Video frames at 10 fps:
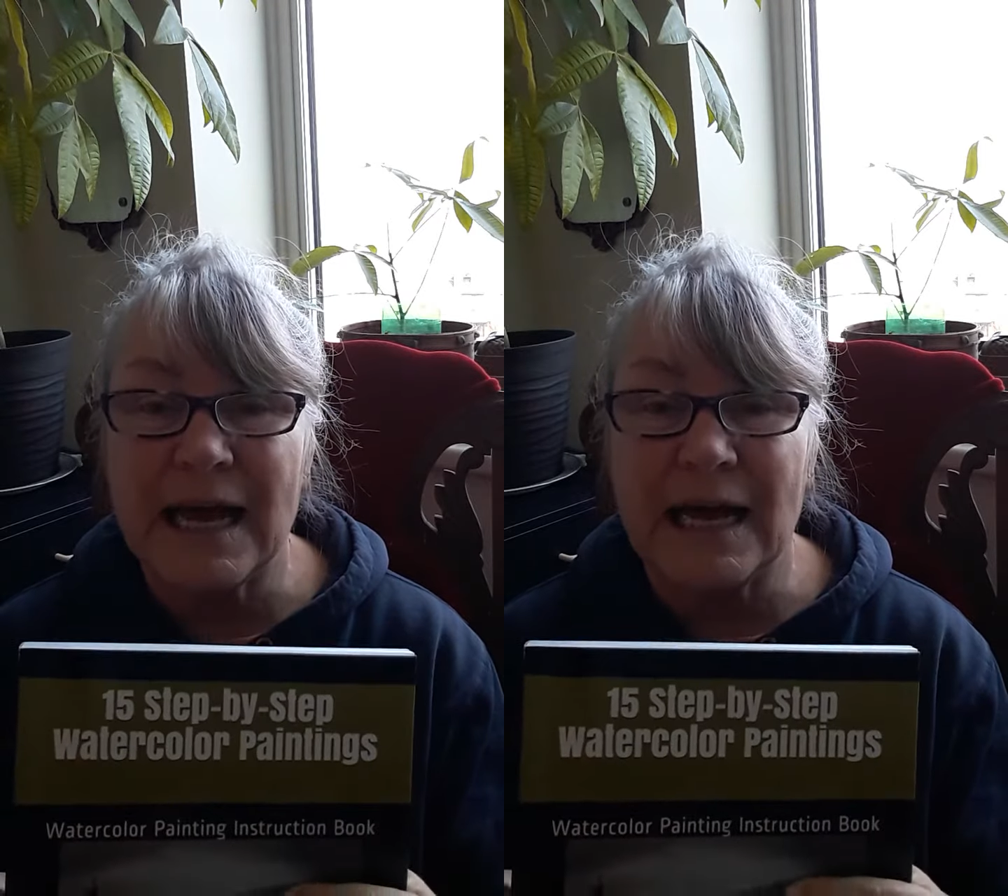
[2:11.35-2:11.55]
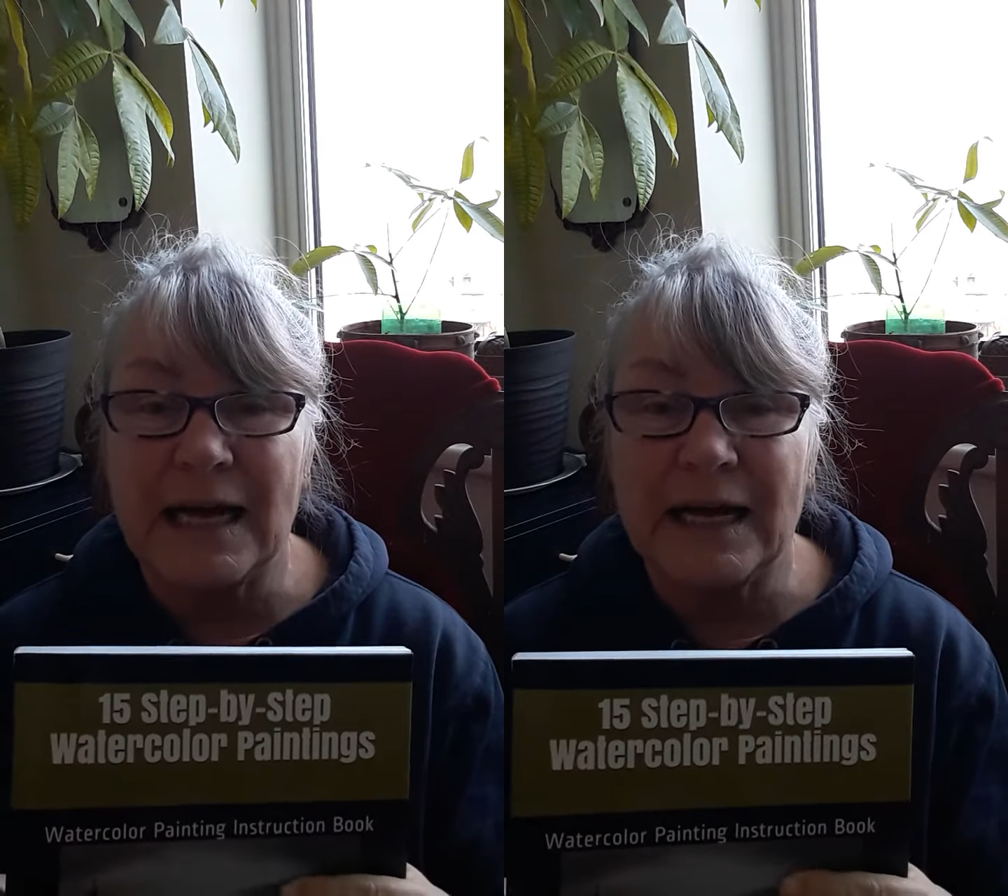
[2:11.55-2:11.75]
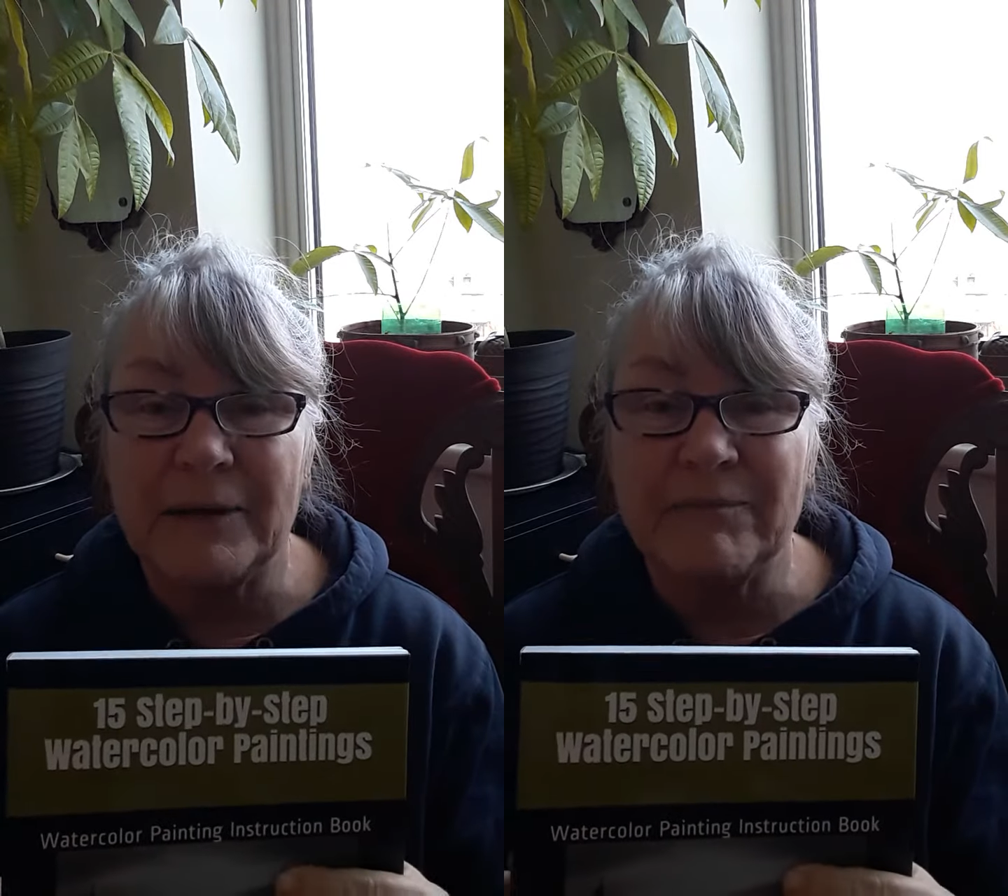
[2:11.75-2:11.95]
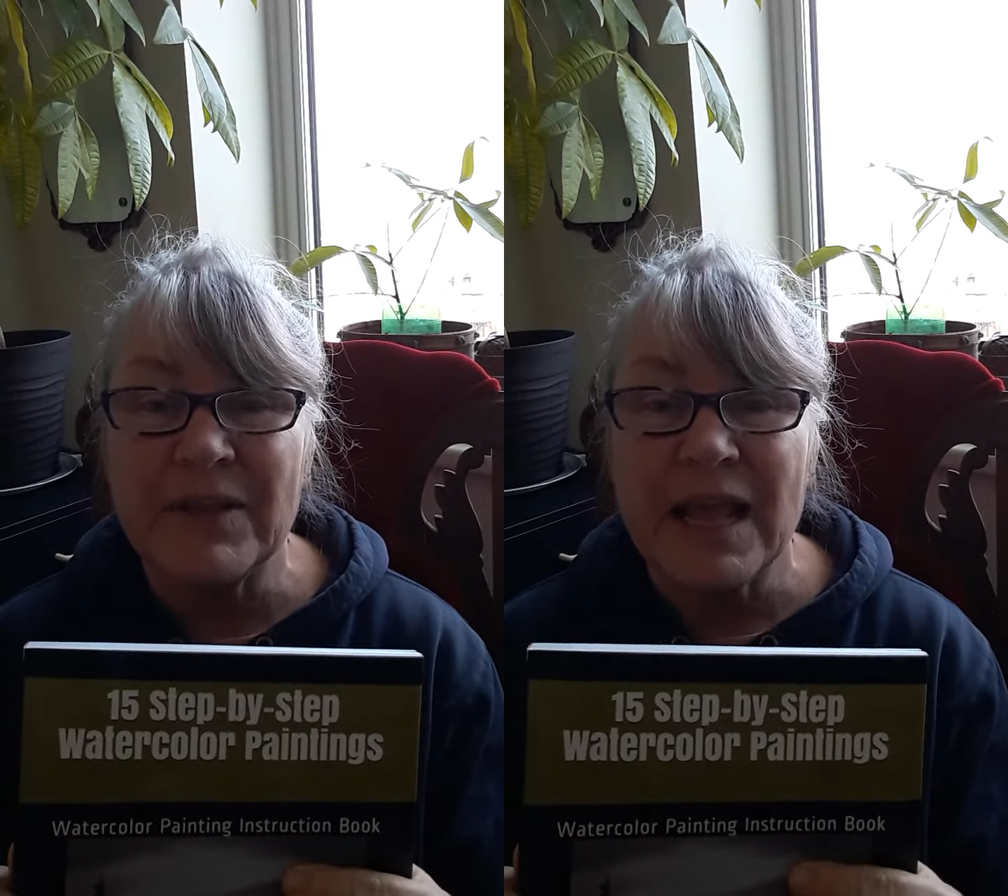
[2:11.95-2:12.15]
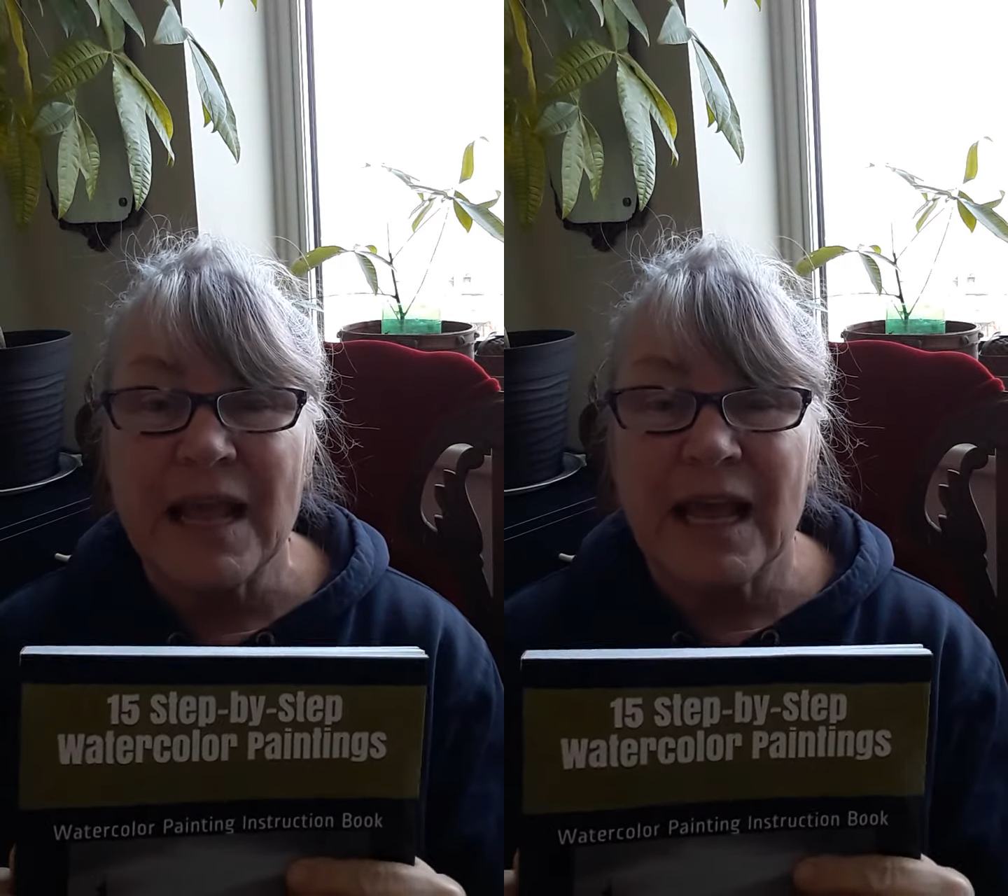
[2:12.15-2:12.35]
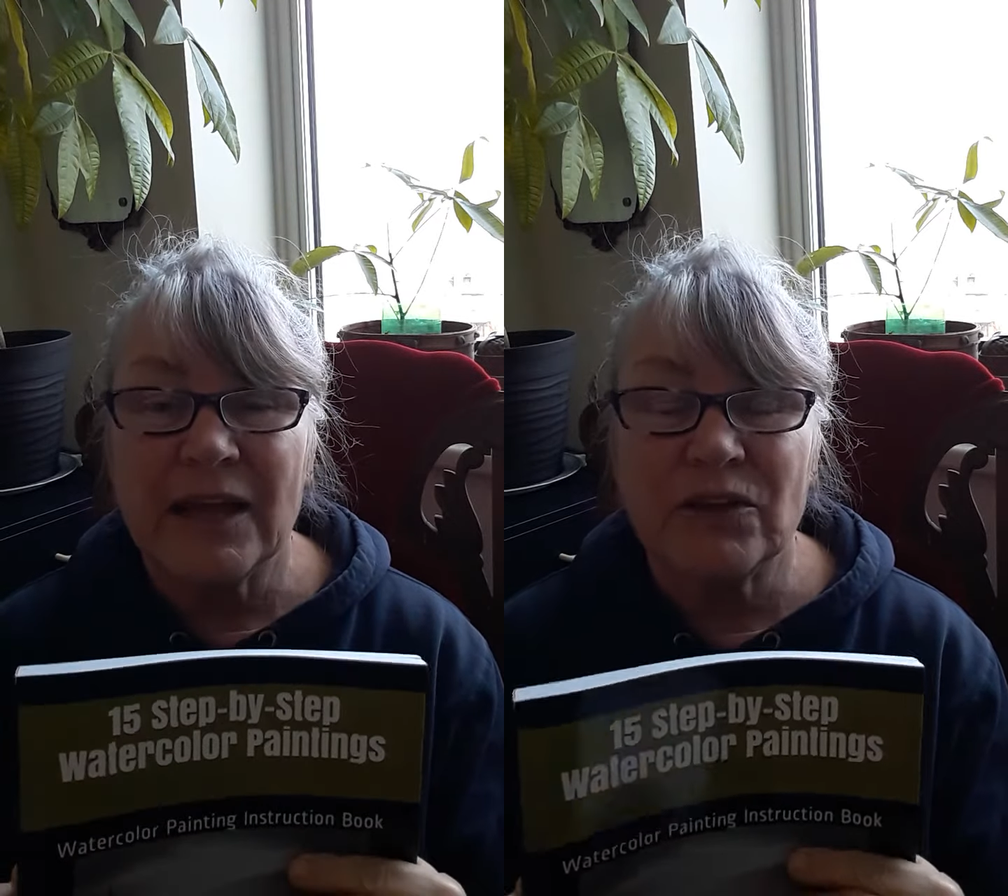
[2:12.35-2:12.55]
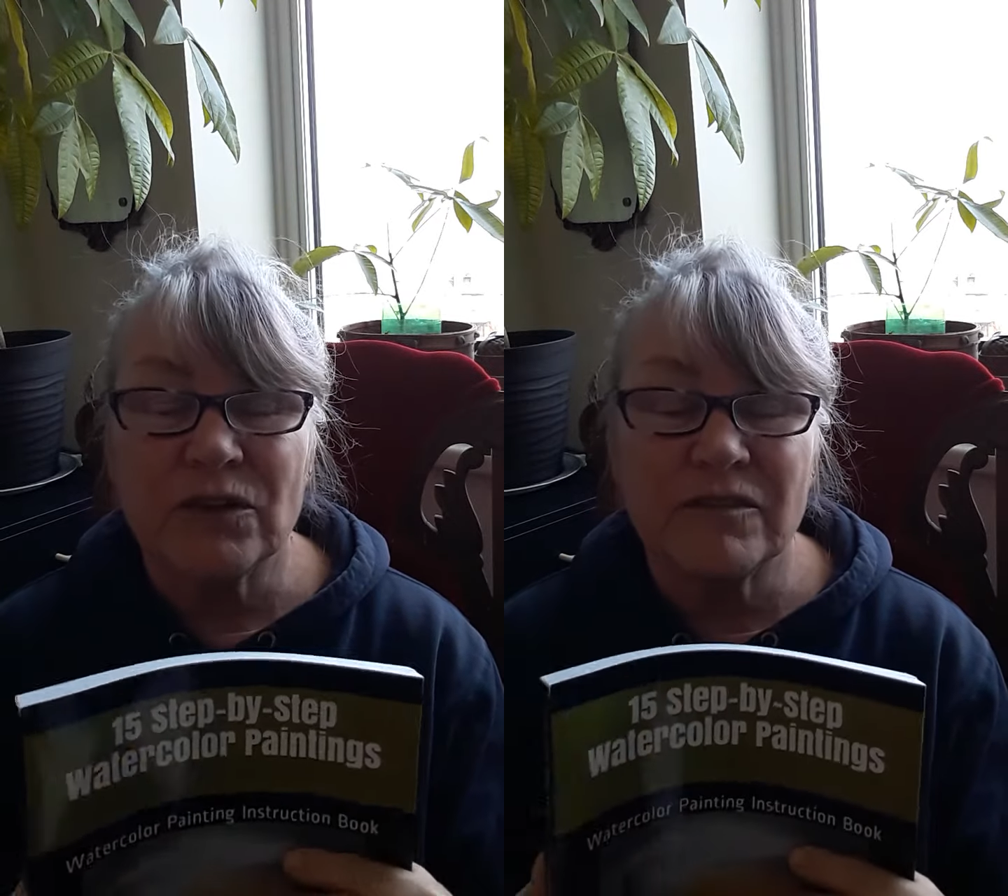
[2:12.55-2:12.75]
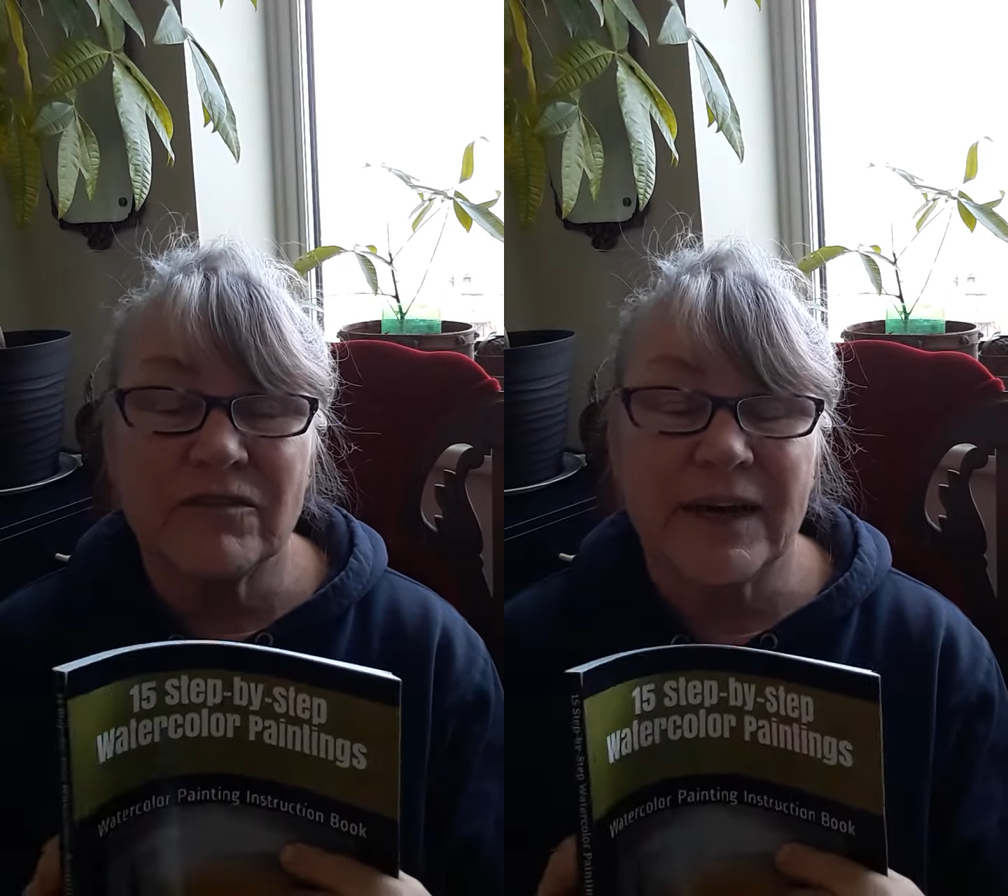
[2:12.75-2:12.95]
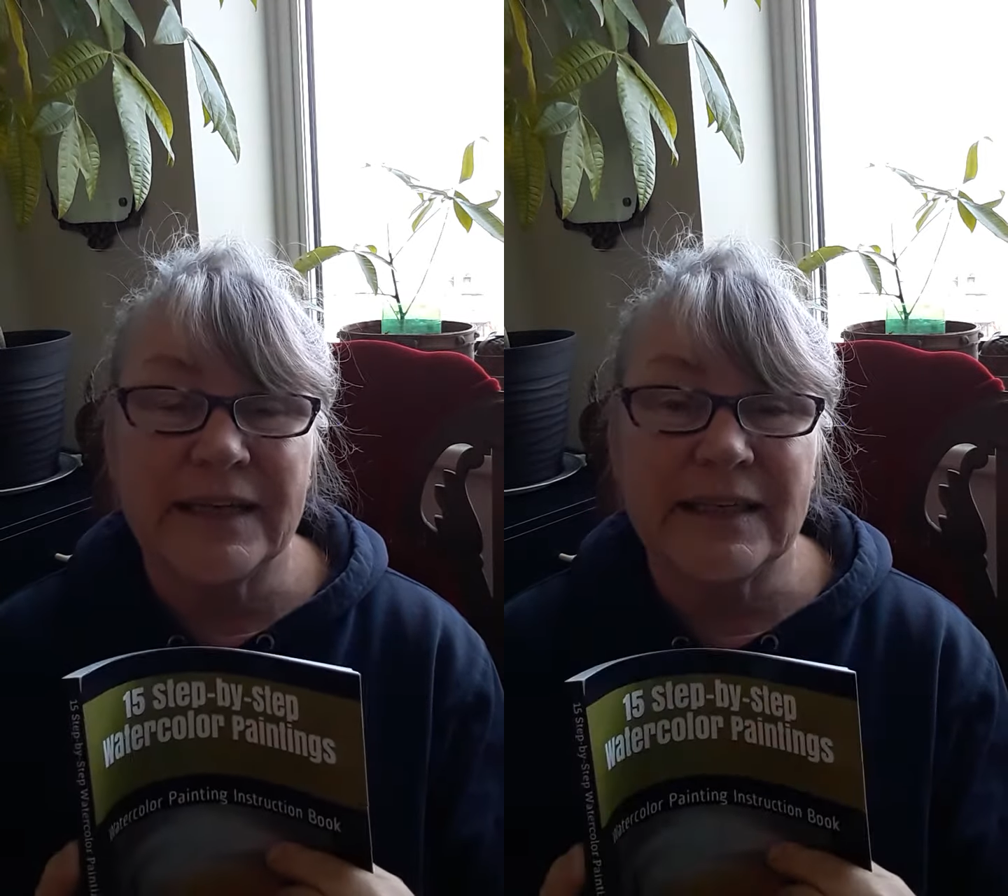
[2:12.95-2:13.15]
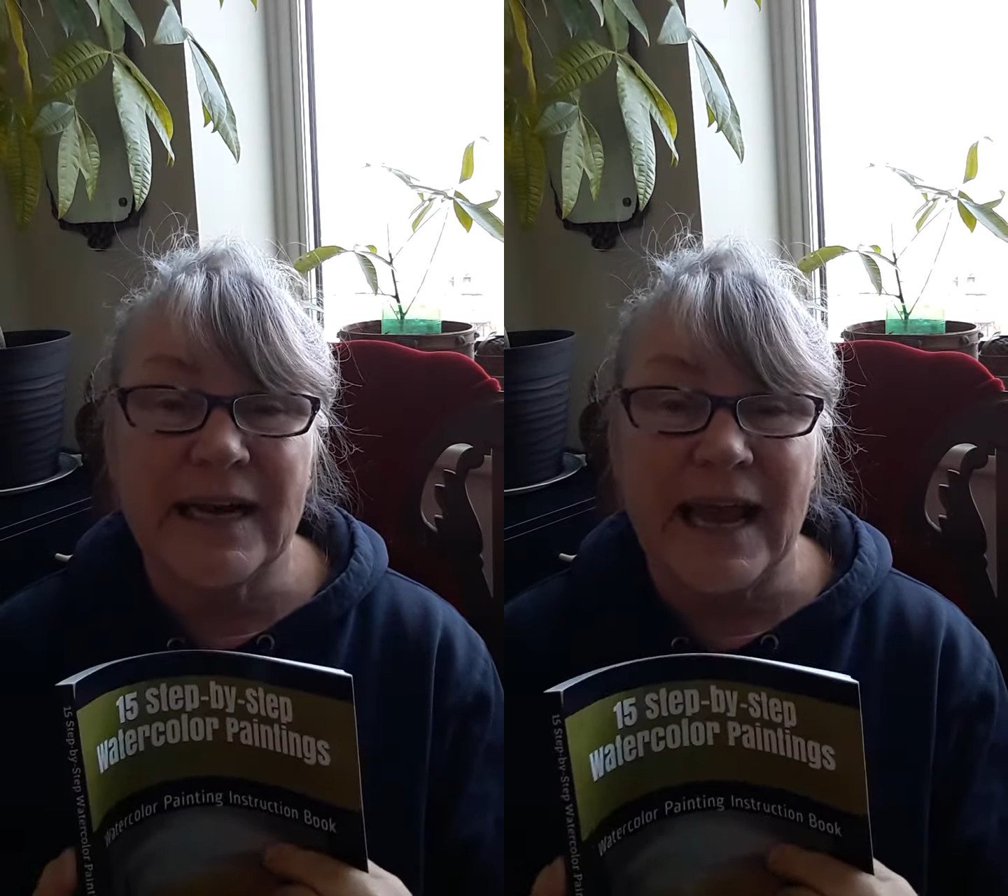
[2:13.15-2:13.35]
And you can
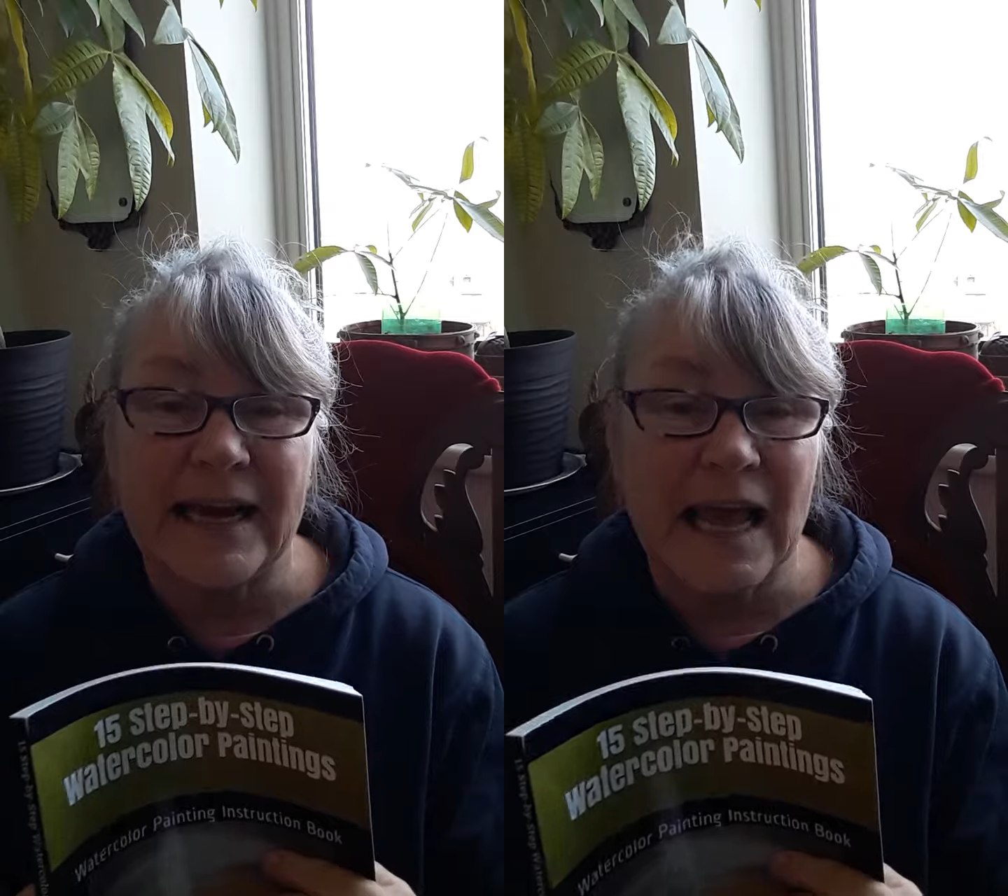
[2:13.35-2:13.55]
find it at